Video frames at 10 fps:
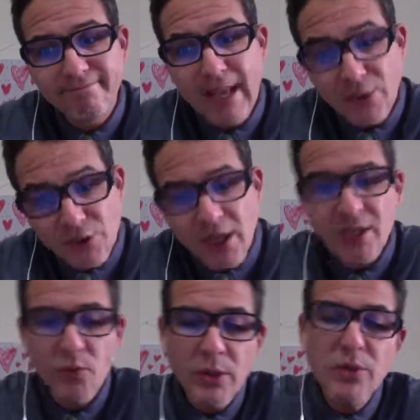
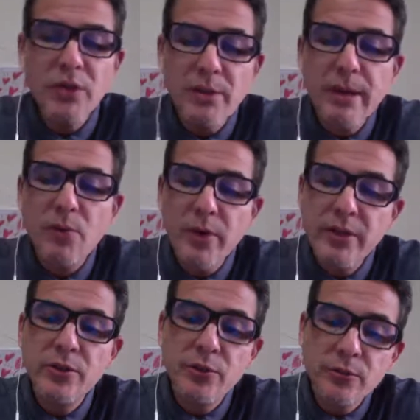exercise? What do you think about
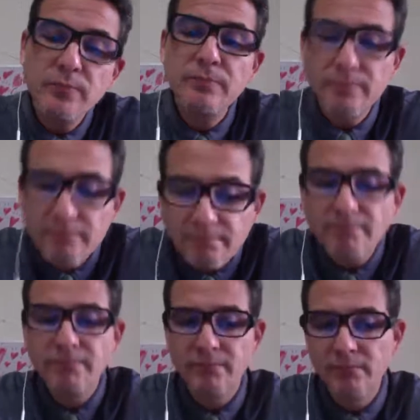when you
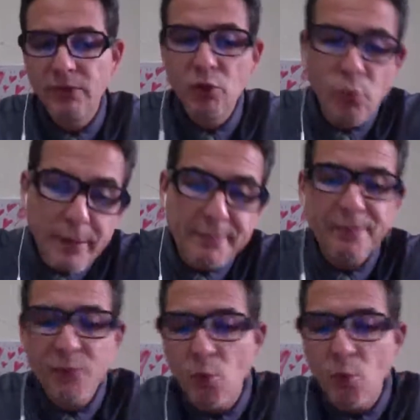swim?